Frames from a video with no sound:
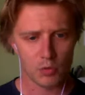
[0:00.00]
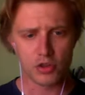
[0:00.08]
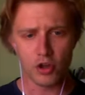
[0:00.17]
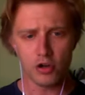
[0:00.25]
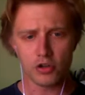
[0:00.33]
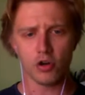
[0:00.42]
With
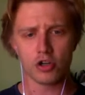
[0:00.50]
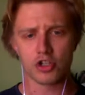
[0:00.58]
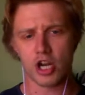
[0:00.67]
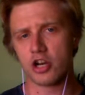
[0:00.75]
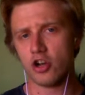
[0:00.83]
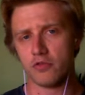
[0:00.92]
no torch
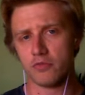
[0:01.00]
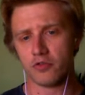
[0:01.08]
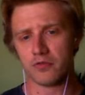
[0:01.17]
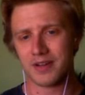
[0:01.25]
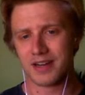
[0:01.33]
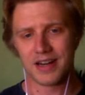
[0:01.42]
and no
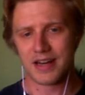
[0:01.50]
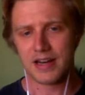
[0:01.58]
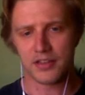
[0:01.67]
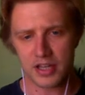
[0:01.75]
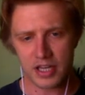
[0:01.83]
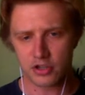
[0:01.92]
movement,
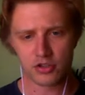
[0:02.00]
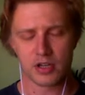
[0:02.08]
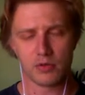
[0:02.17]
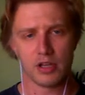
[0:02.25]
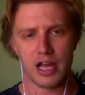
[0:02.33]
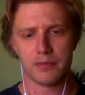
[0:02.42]
nothing interesting
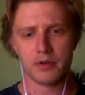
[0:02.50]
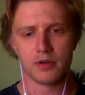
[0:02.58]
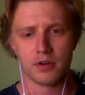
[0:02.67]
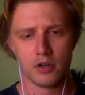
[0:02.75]
will happen.